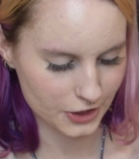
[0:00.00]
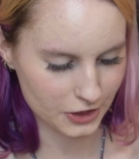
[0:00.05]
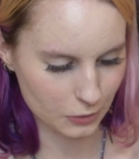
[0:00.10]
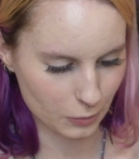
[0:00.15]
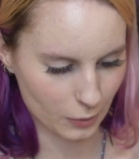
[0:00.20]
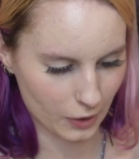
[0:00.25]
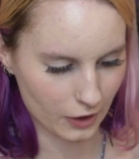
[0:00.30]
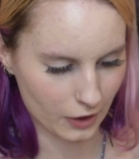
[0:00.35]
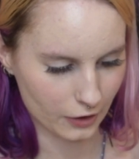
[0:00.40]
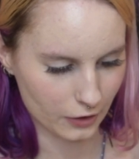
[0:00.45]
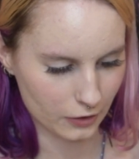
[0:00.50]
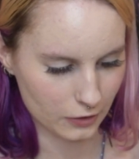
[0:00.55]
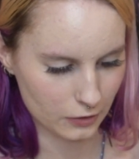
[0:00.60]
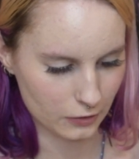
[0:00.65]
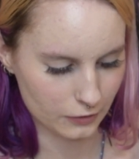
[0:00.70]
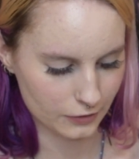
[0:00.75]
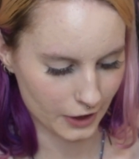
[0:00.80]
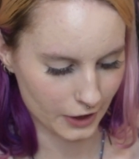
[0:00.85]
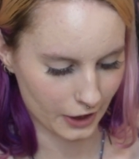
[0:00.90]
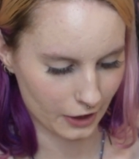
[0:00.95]
one of
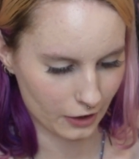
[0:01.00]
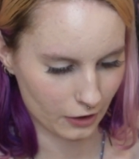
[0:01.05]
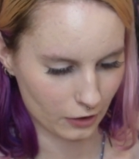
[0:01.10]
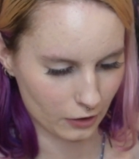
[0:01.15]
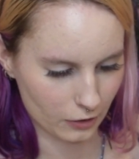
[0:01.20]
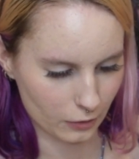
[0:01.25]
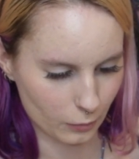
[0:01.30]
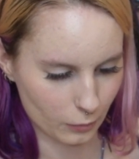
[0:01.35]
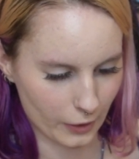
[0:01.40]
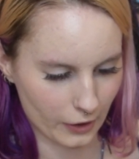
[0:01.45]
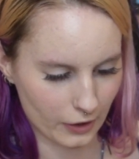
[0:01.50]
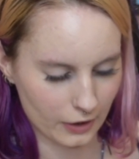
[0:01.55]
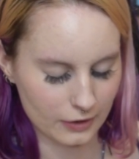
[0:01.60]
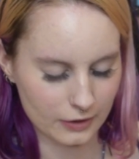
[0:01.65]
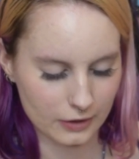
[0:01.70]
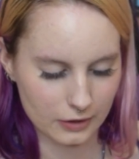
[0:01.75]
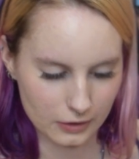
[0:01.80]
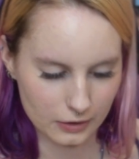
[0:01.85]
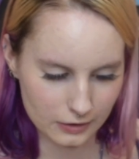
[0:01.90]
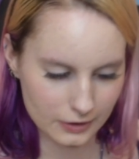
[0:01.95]
Taehyun where
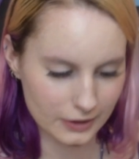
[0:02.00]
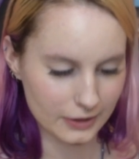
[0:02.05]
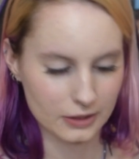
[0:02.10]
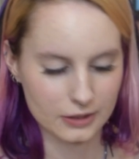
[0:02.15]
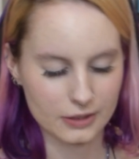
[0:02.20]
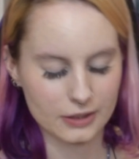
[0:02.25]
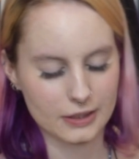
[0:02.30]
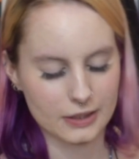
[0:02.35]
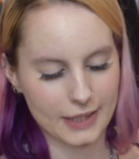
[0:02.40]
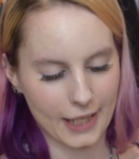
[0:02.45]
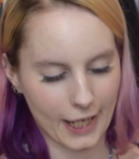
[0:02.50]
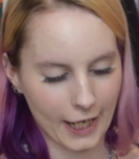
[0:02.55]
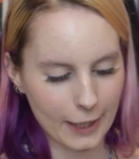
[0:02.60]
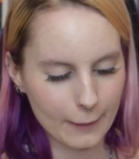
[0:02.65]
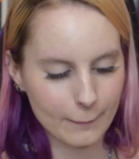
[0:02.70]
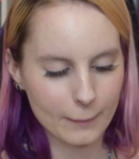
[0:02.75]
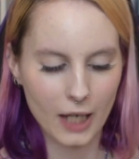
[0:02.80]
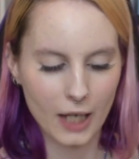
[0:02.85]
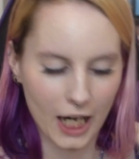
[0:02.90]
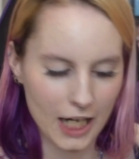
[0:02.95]
the cape
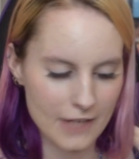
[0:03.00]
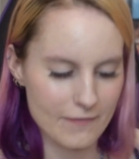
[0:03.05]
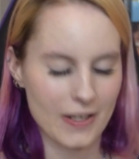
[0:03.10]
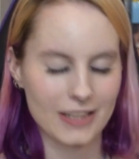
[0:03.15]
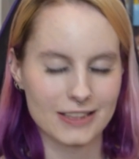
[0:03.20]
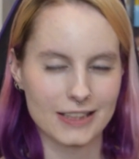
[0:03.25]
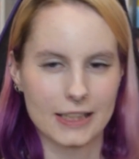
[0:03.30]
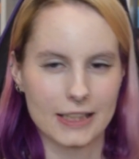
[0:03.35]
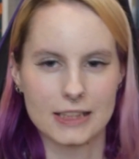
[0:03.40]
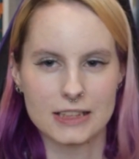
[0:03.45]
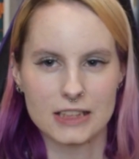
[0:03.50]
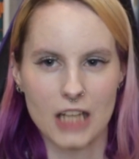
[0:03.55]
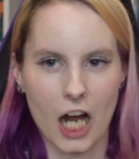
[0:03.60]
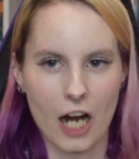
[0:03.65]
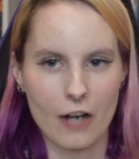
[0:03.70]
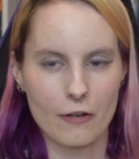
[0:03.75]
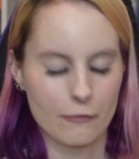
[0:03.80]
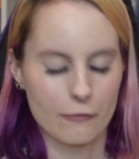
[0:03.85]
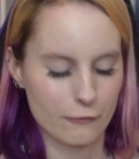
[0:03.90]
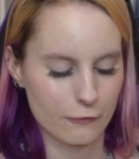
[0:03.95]
kind of has like this
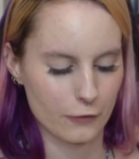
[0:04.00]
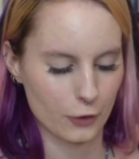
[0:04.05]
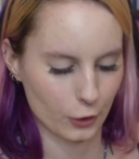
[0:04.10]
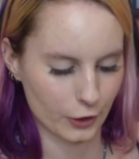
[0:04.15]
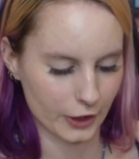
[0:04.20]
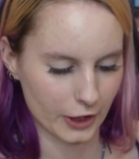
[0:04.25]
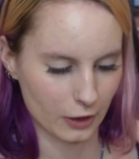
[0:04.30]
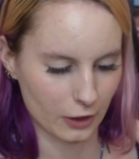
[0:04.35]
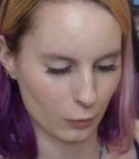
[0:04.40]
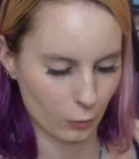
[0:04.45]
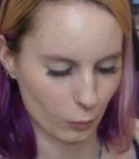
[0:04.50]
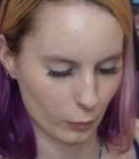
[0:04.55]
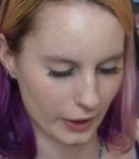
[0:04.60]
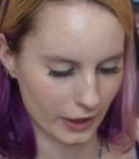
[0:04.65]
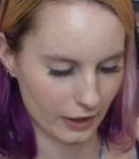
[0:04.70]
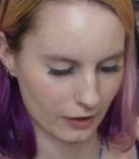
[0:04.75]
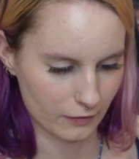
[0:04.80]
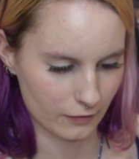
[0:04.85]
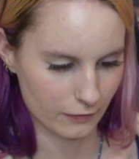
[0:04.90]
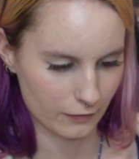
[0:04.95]
unfurling wing